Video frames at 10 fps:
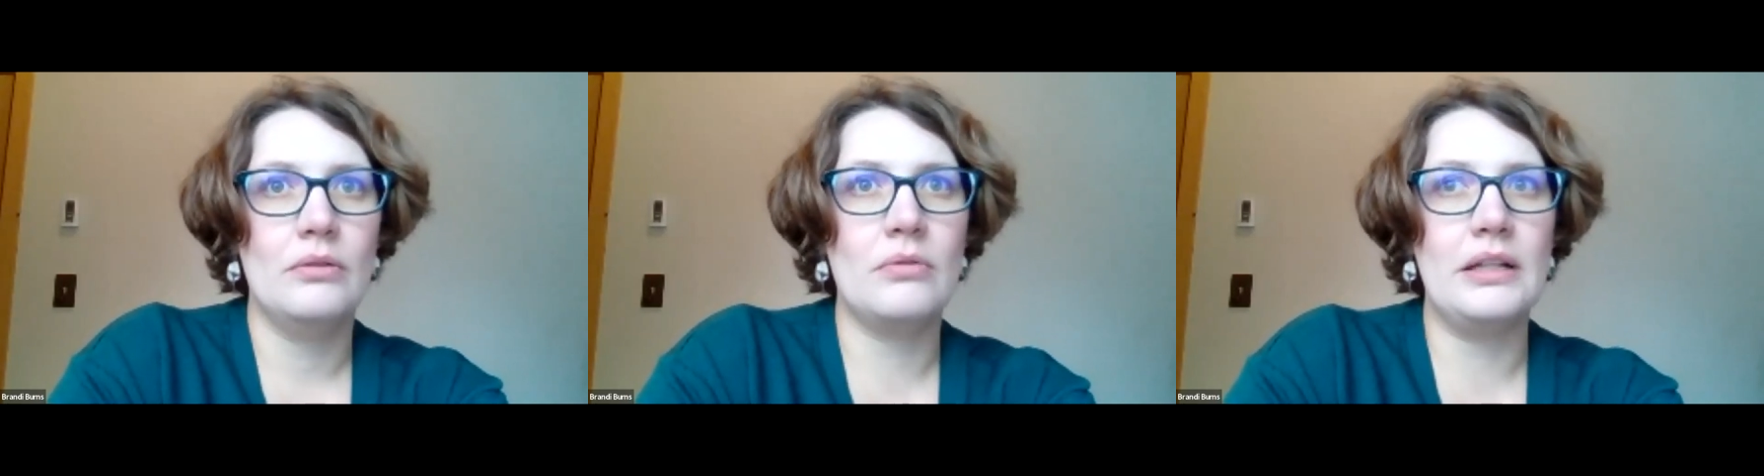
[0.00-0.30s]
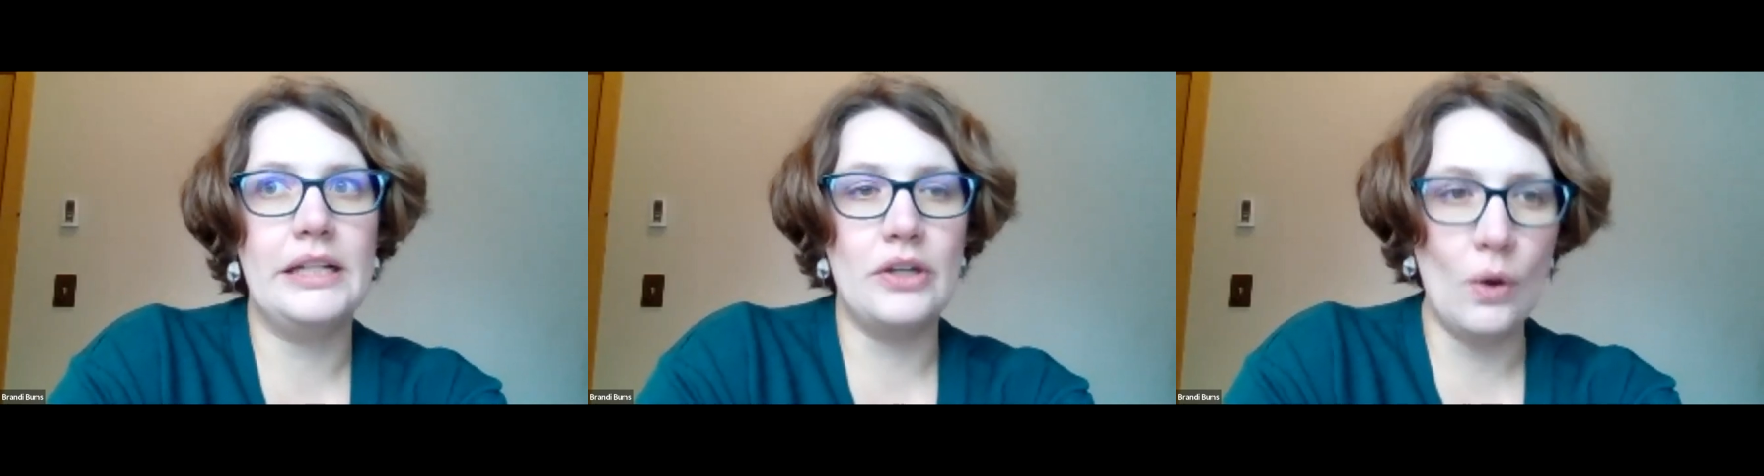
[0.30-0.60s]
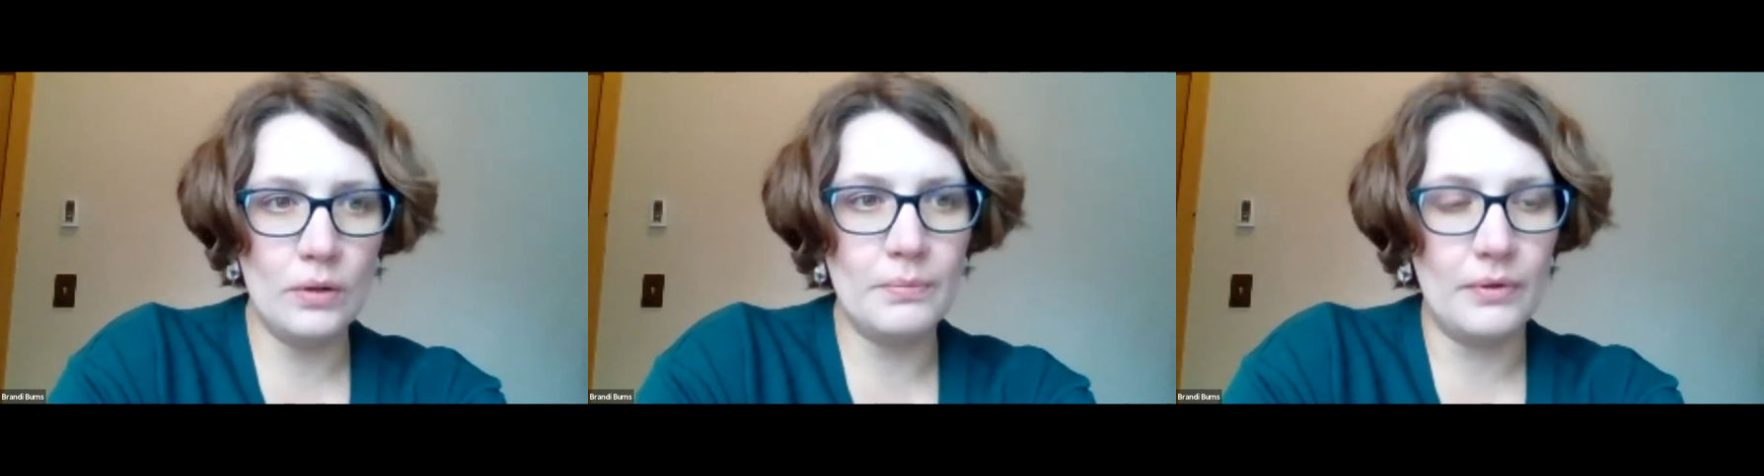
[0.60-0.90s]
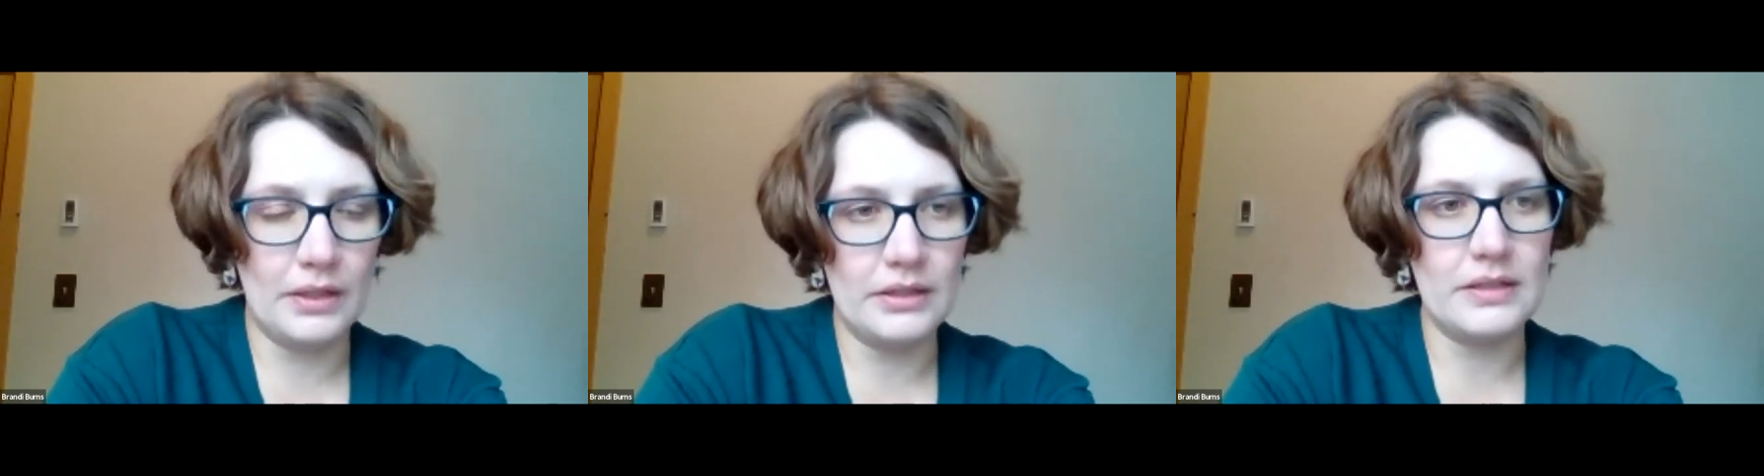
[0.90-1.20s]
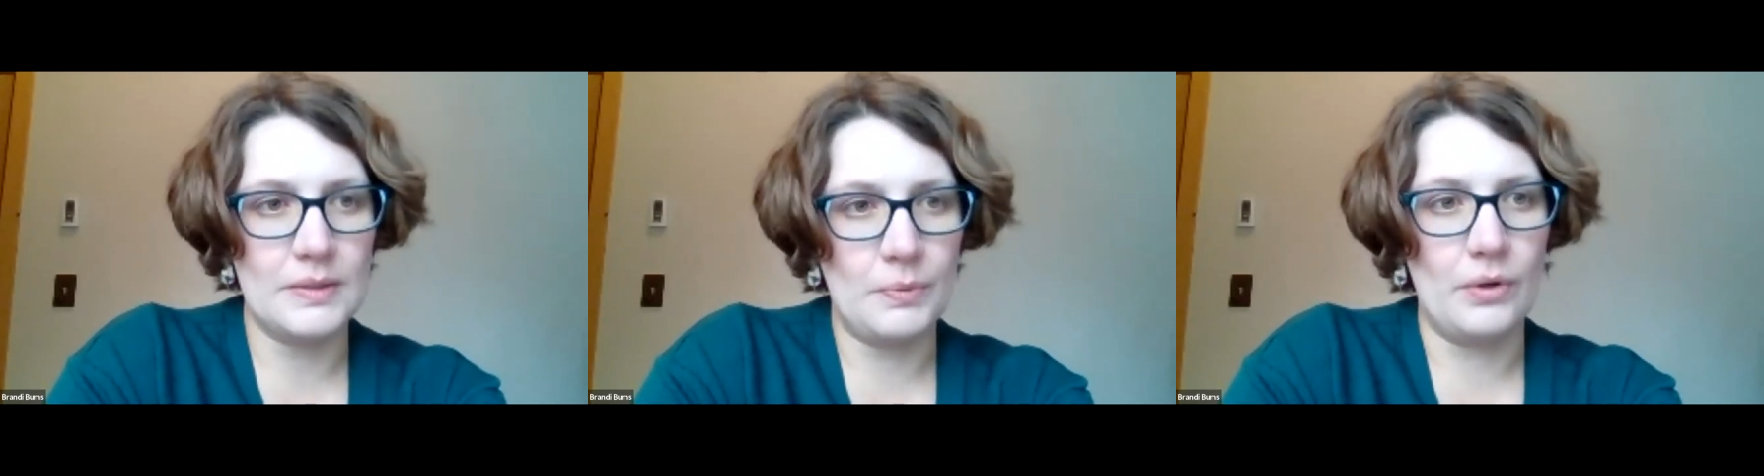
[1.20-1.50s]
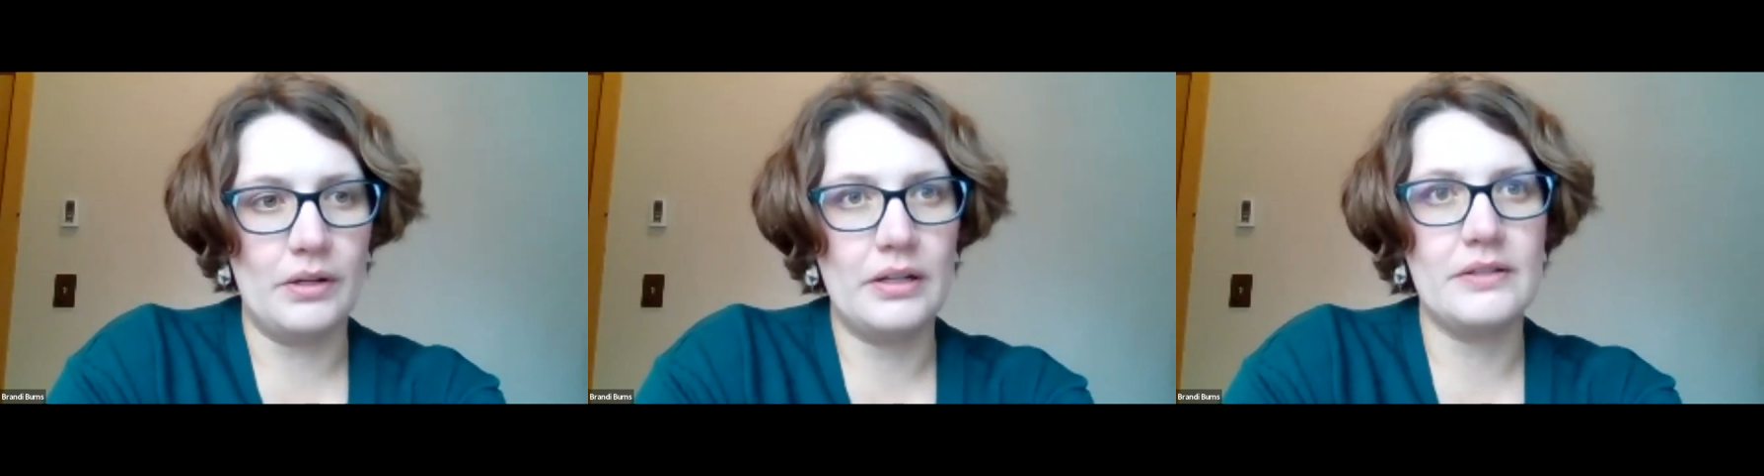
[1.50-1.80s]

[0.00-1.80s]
really notable in the sport.